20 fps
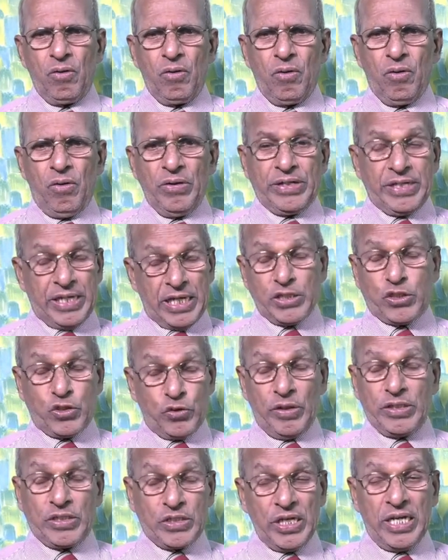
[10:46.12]
Or does
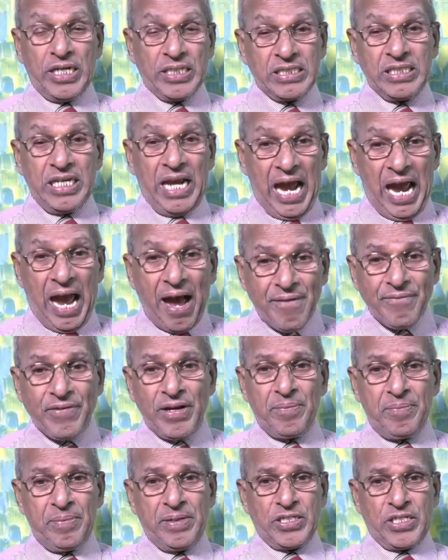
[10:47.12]
your church have
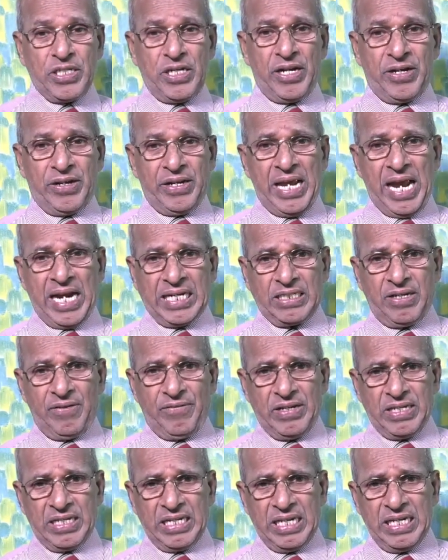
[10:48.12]
a missionary
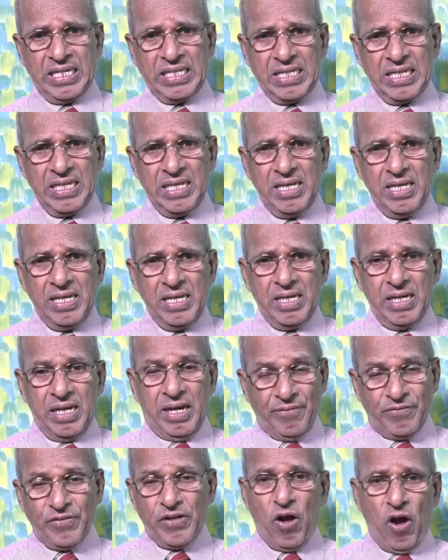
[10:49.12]
activities?
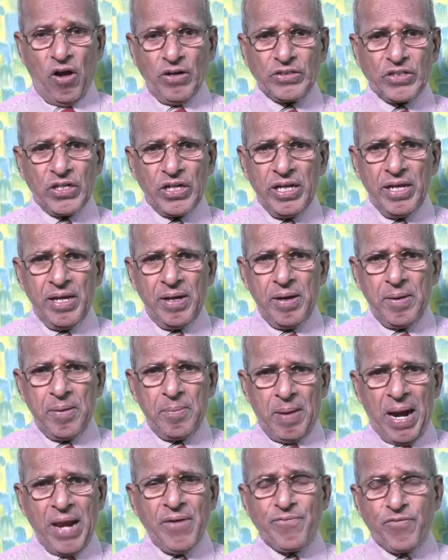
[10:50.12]
If not,
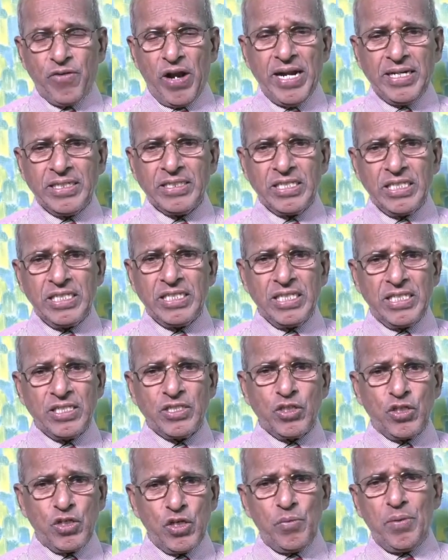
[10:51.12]
my friends, it
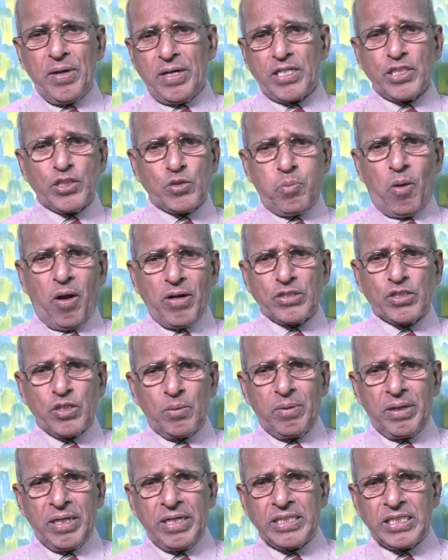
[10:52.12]
is your
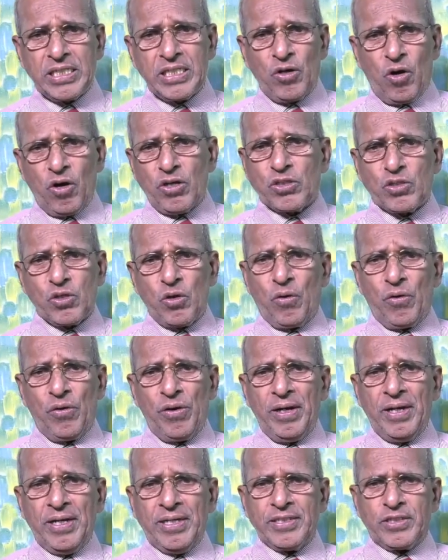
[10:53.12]
responsibility also
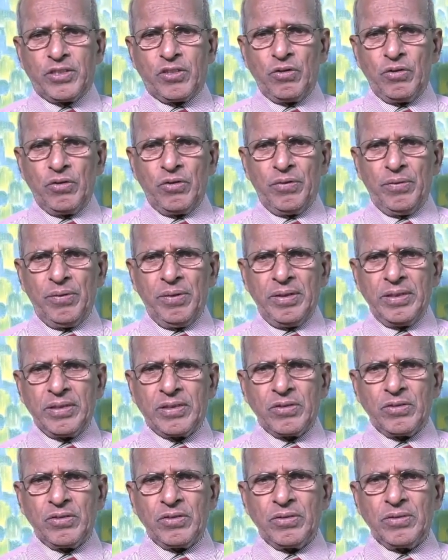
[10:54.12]

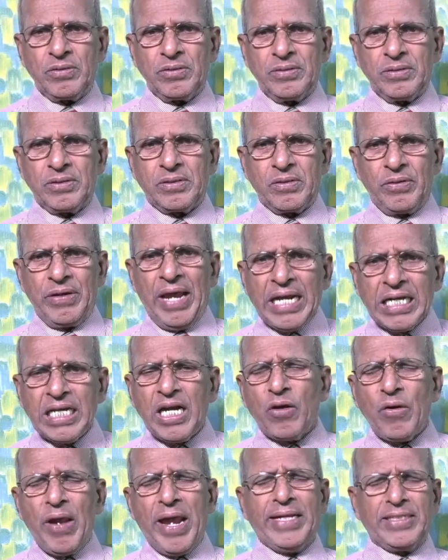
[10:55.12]
to
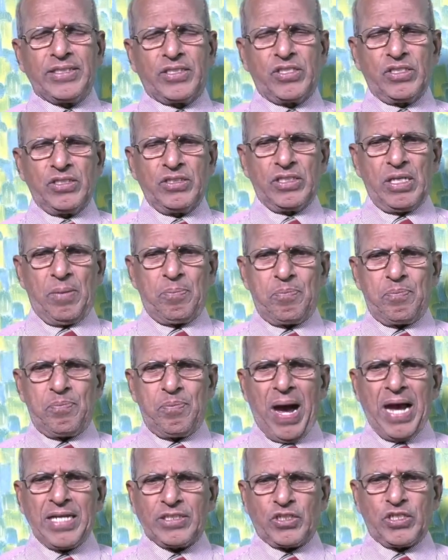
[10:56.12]
encourage the
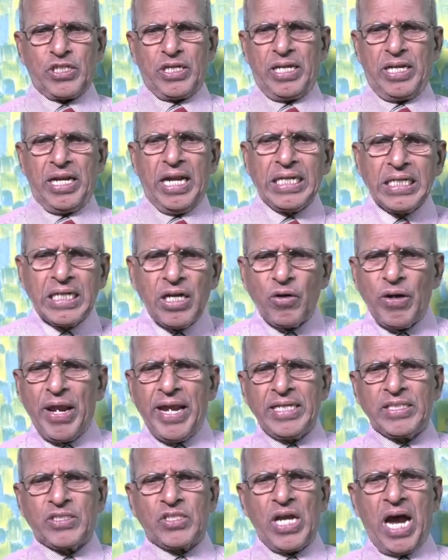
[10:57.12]
pastor,
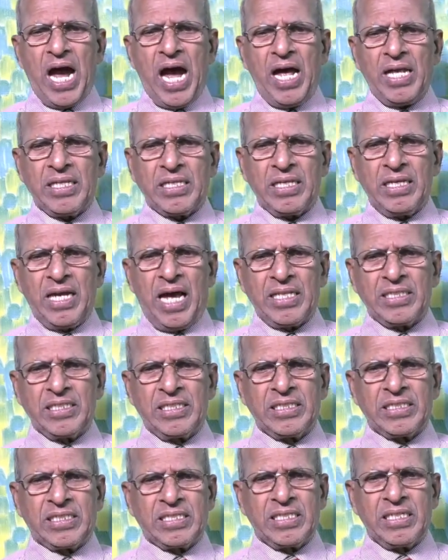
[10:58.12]
encourage
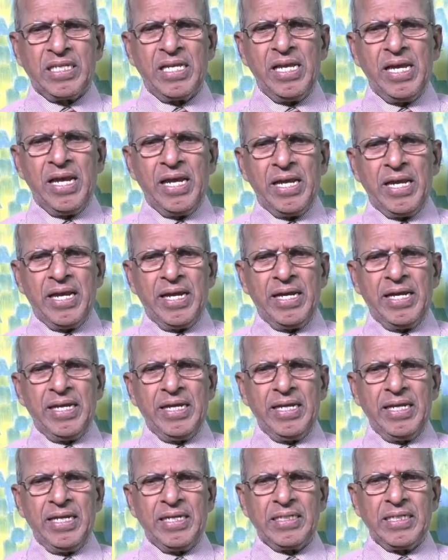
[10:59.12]
others
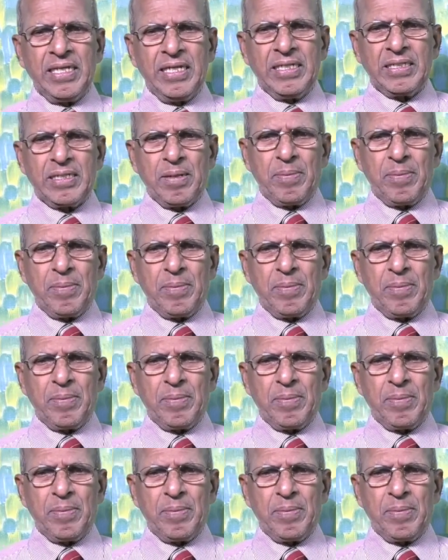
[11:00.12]
in